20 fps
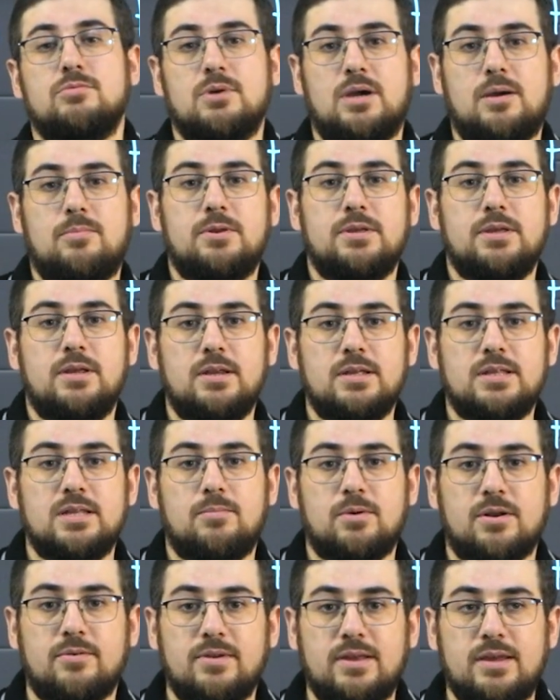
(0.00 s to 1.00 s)
to determine the
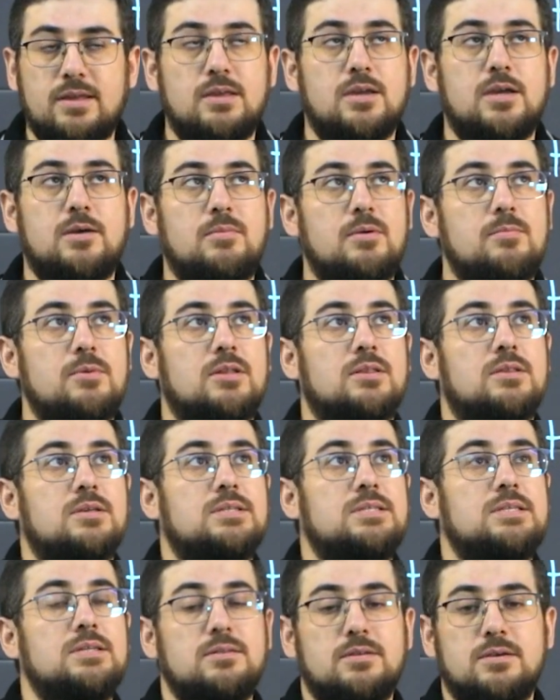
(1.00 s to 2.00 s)
direction of the
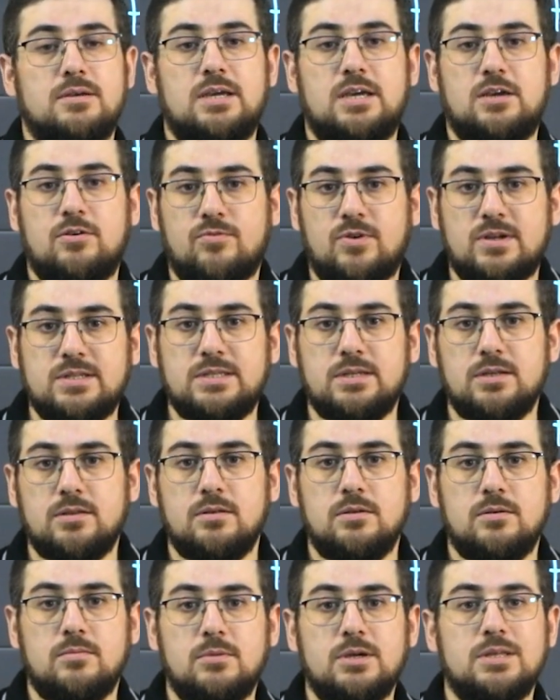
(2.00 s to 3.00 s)
momentum of force F1,
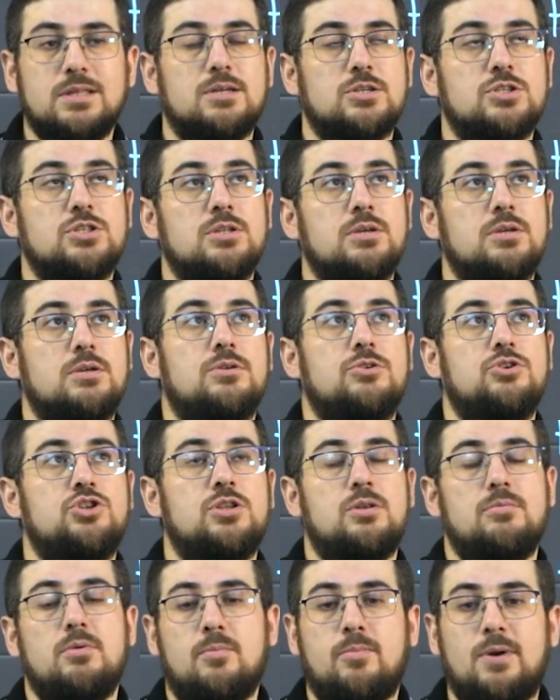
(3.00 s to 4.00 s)
we have to use the
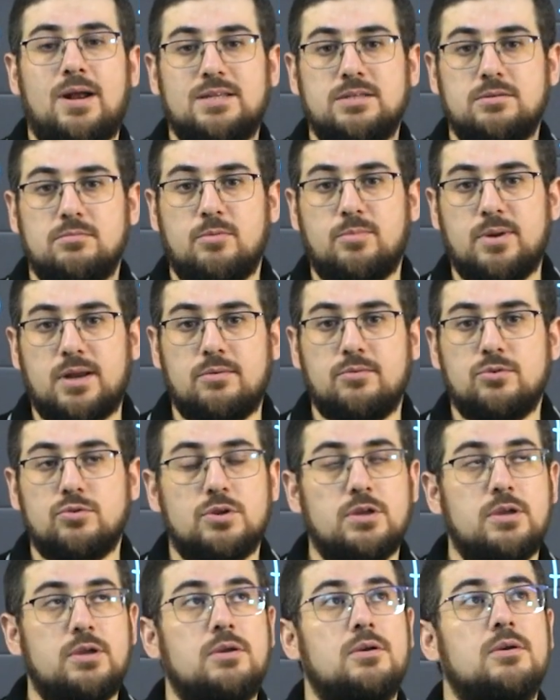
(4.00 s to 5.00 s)
four fingers of our
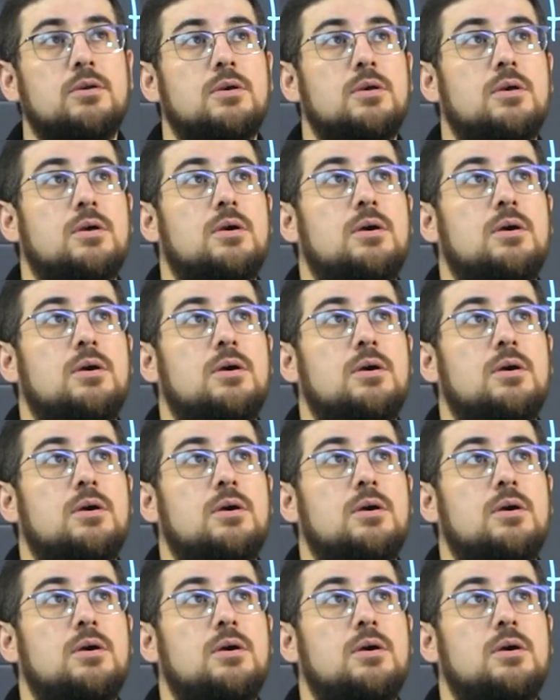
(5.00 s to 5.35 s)
right hand.